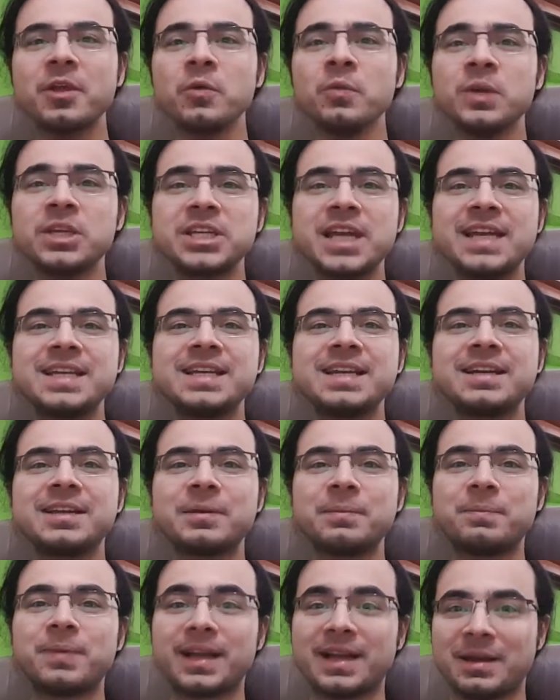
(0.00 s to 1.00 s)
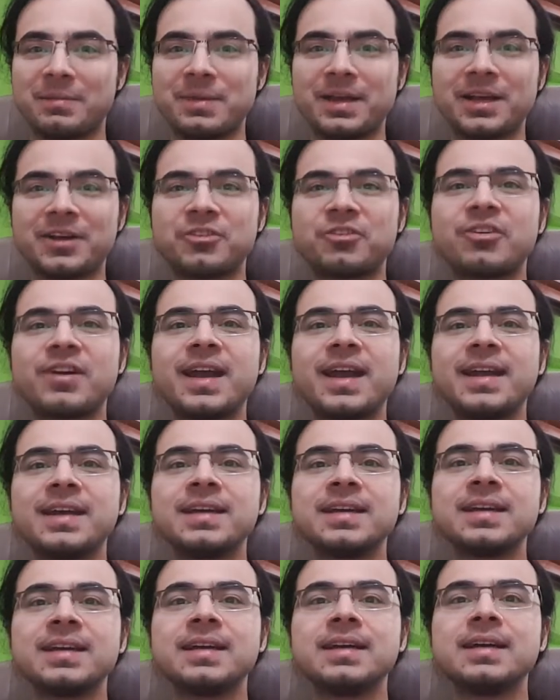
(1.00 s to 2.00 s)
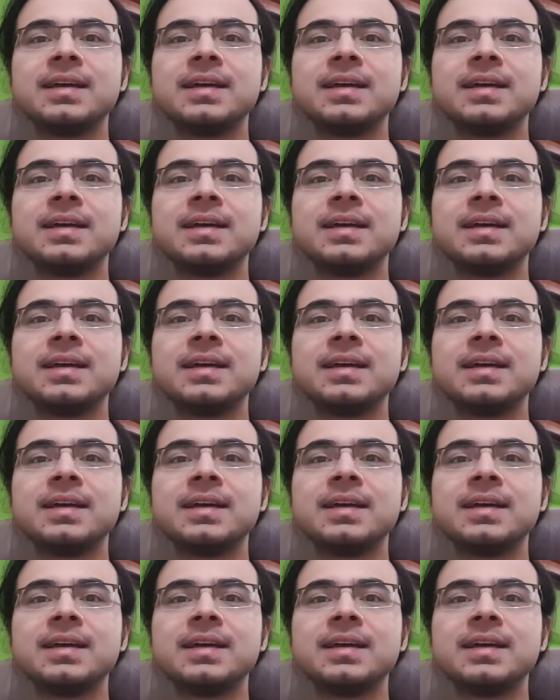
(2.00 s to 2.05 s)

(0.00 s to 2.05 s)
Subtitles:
which ended up becoming a trend.